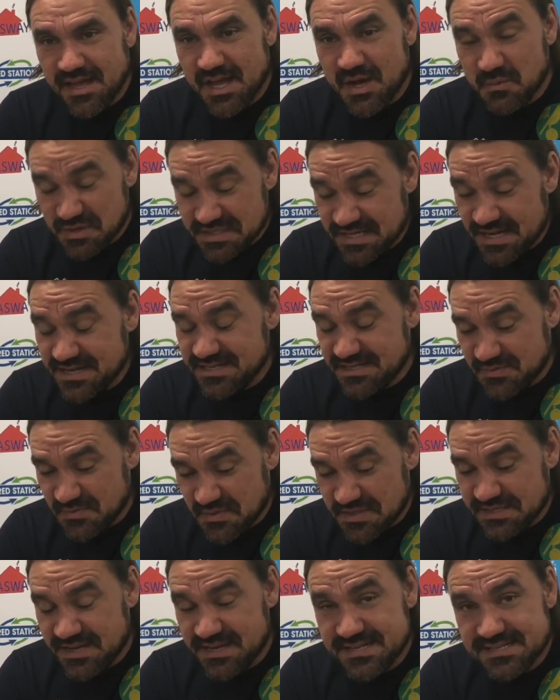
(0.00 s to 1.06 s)
Was nice.
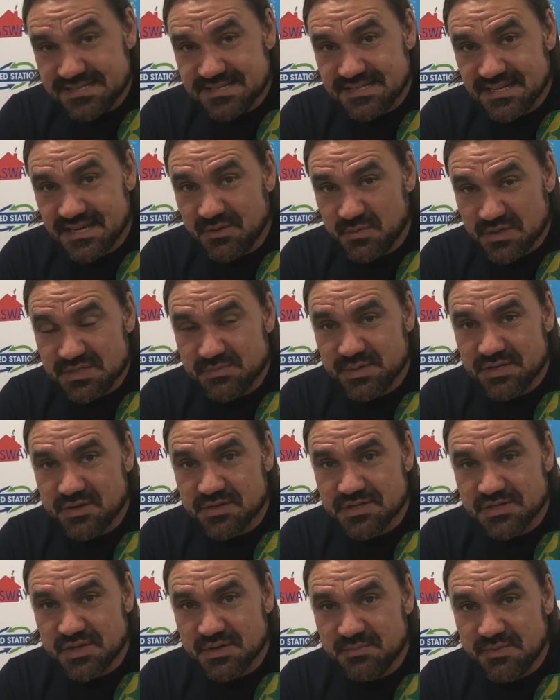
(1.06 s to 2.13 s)
I was a bit
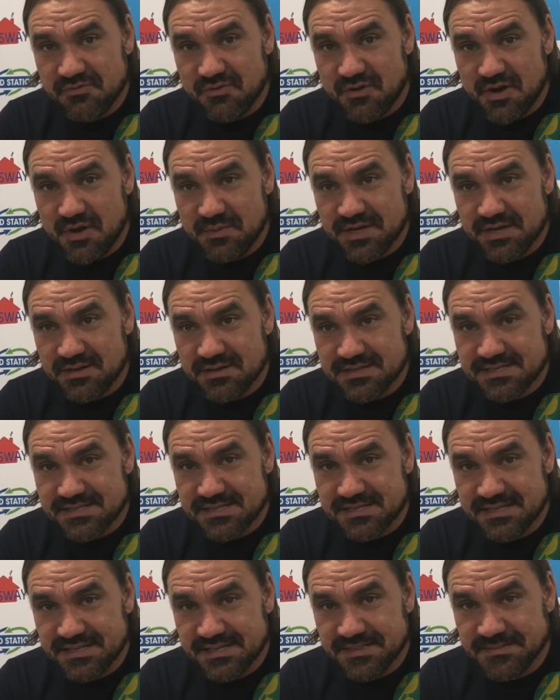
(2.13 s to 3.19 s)
concerned before, because
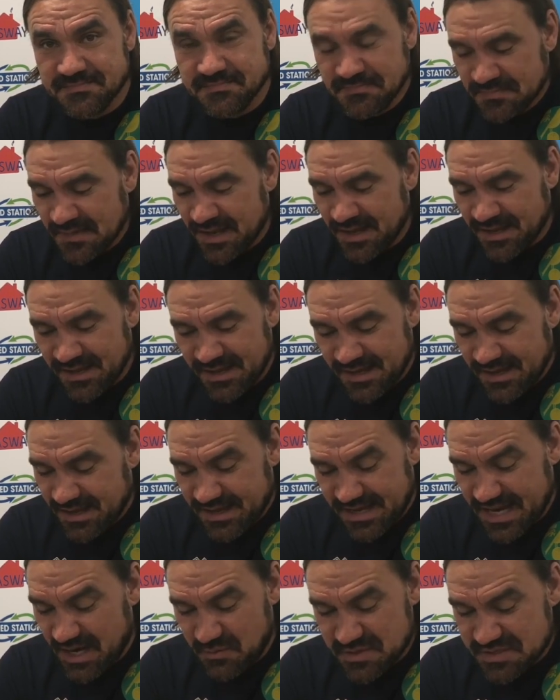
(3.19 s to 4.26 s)

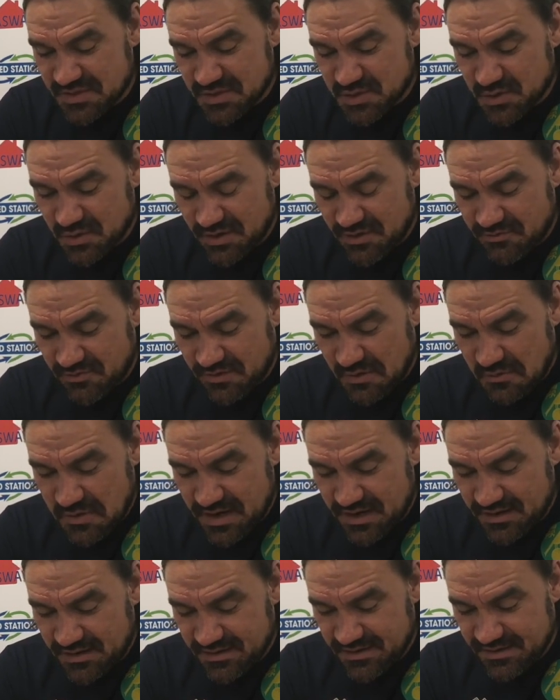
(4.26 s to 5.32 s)
I wasn't sure if
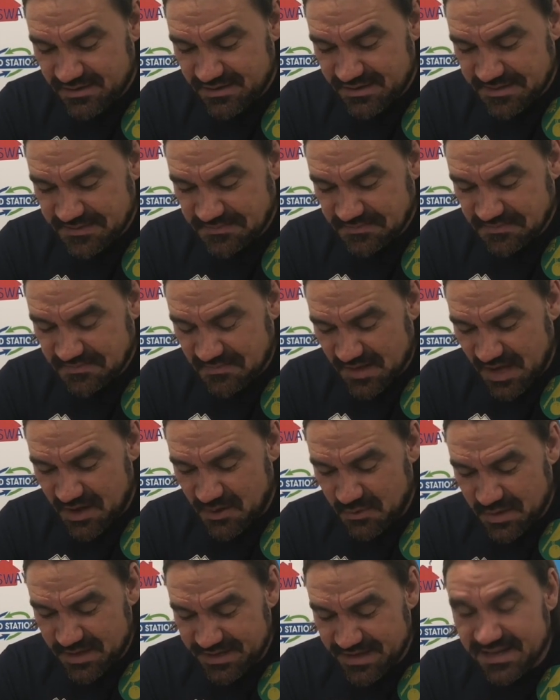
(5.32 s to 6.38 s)

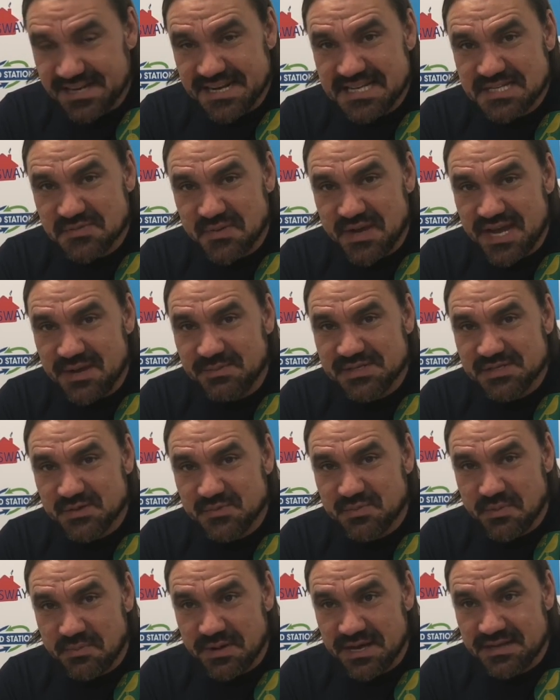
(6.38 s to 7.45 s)
our young lads were able to
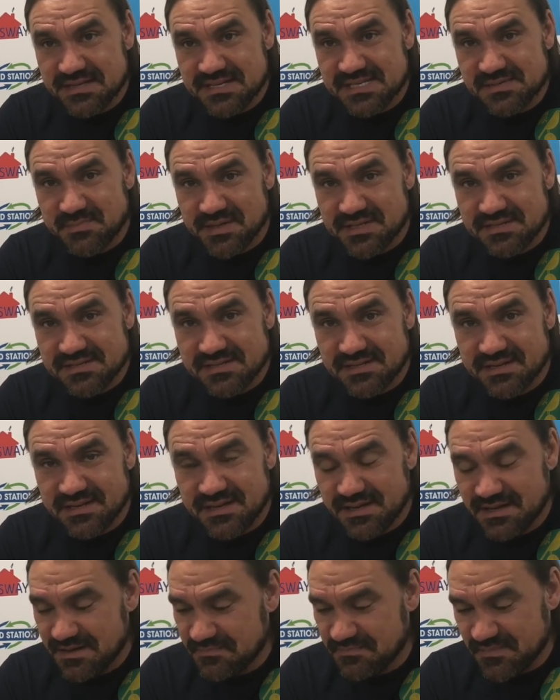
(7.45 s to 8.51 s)
prepare this, but
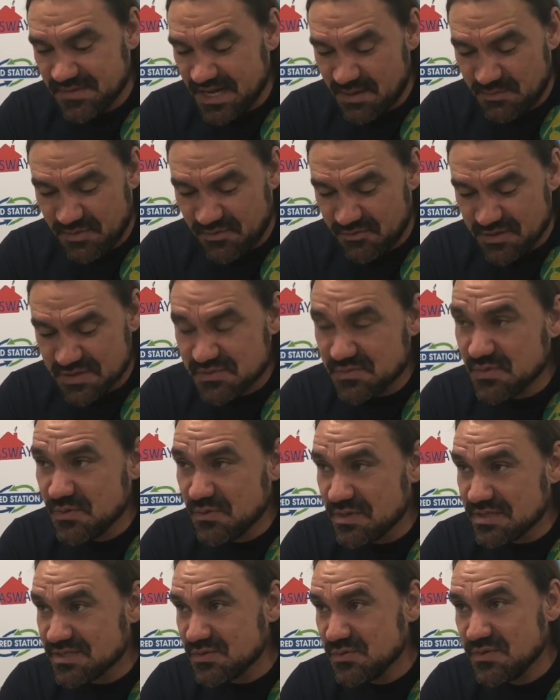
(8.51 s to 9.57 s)
my first view
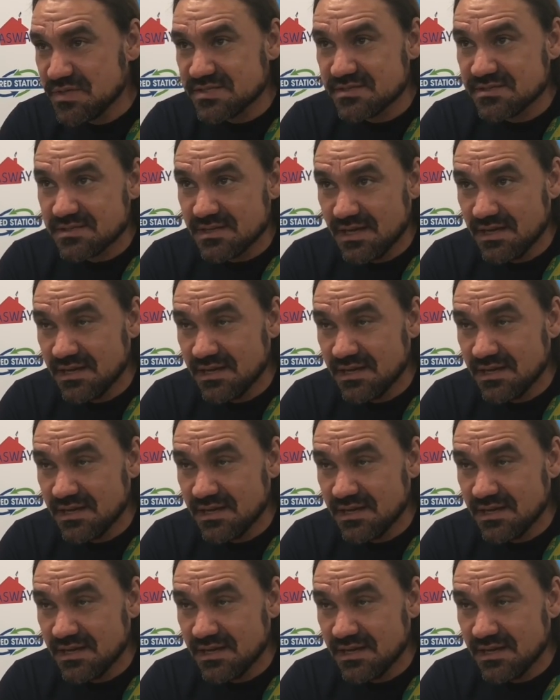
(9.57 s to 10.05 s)
was who was